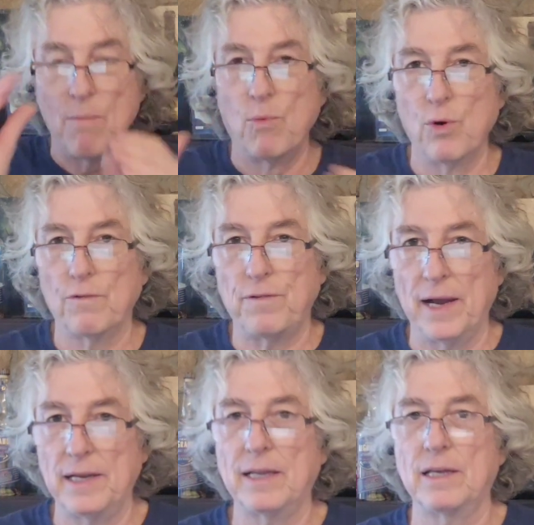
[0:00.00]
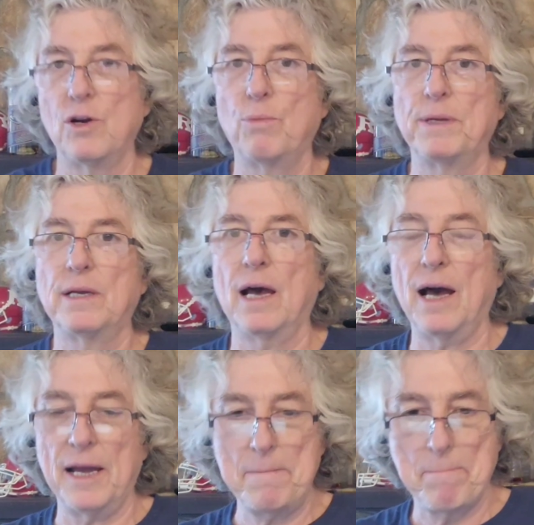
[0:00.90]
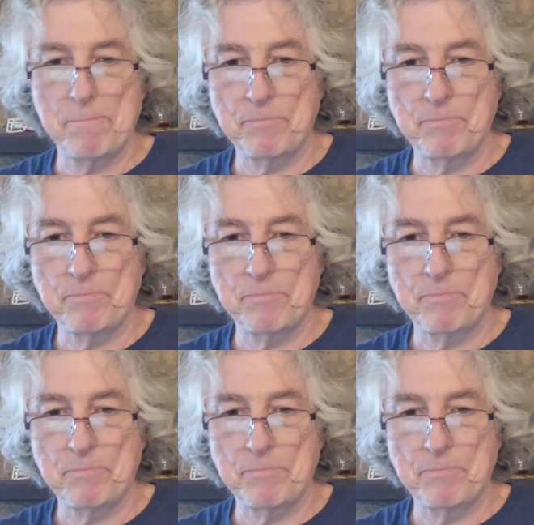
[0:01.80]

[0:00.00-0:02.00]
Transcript: more finding the open guy,